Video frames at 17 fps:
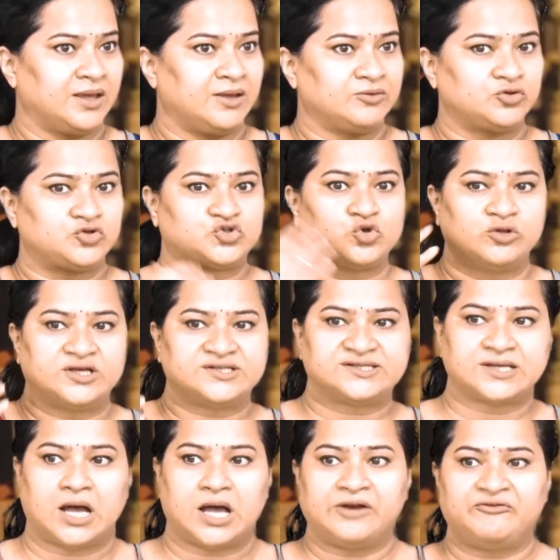so the
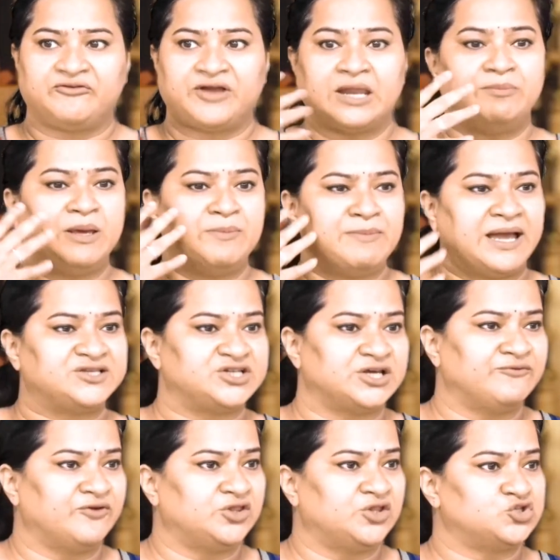scarf can be matching
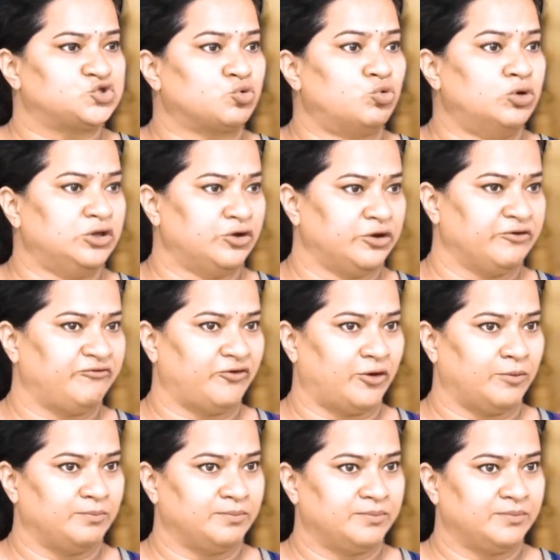with the school uniform,
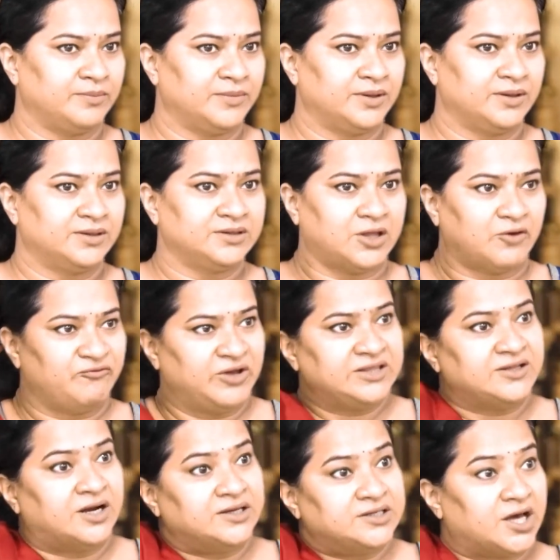the way
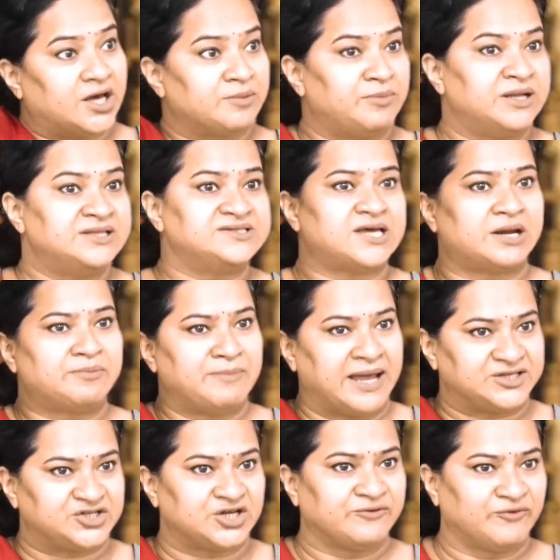the turbans are
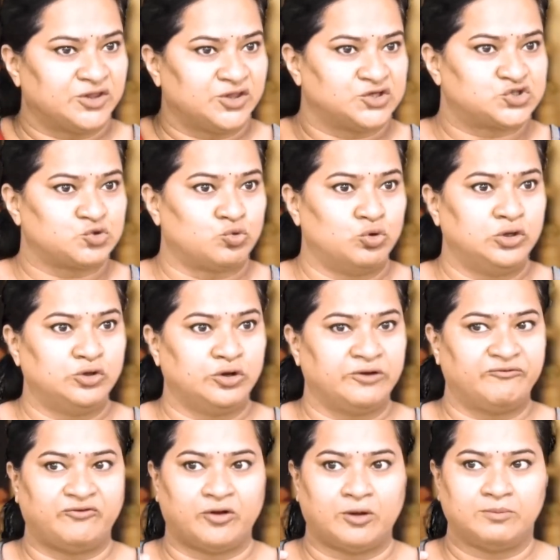matching with the school
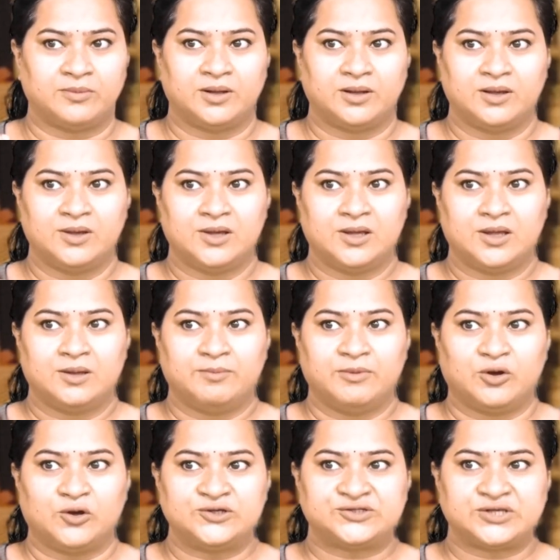uniform.
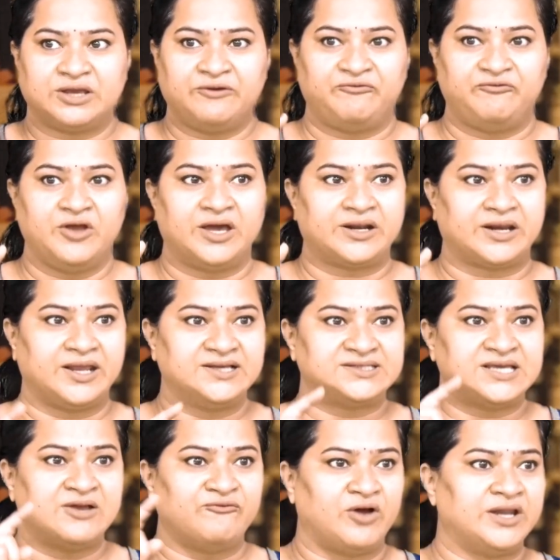Because if we are
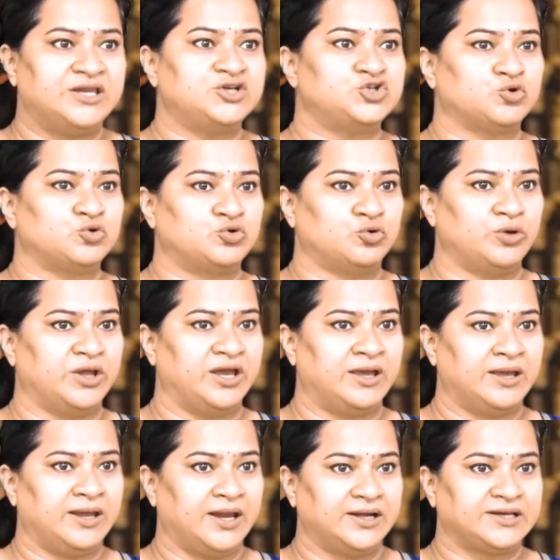raising one issue today,
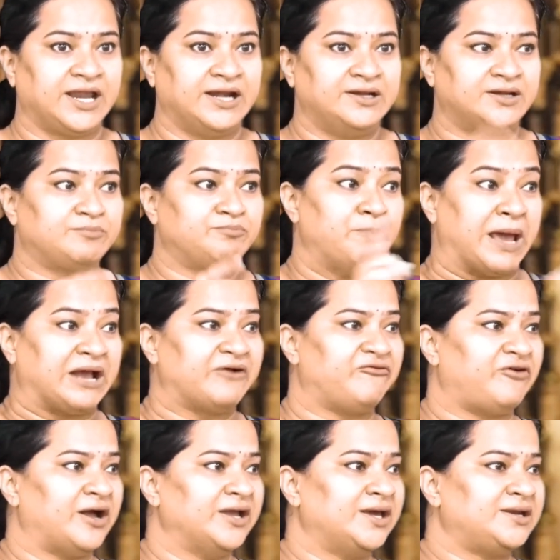it can
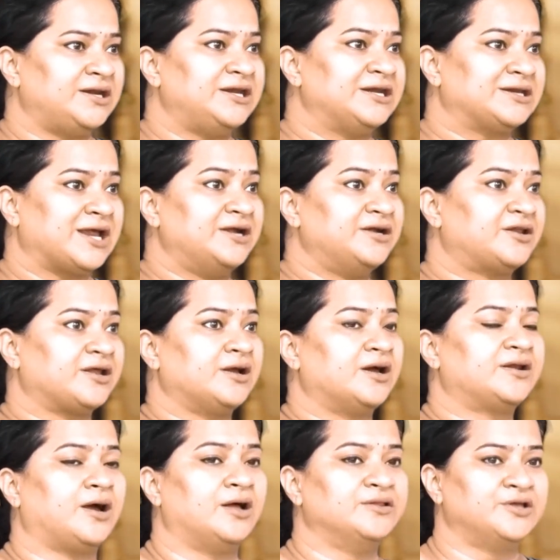backfire and it can trigger
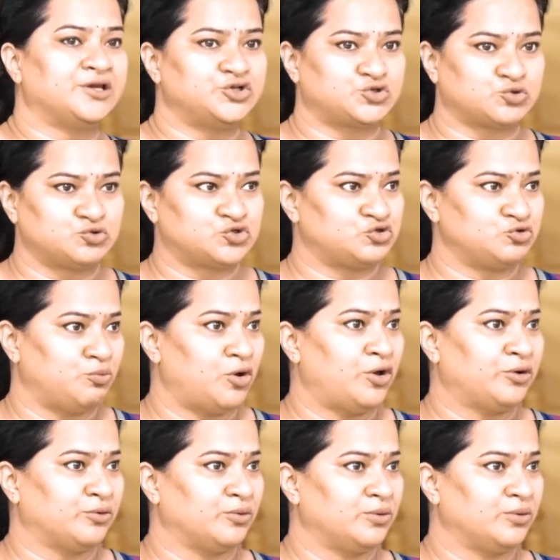other issues tomorrow.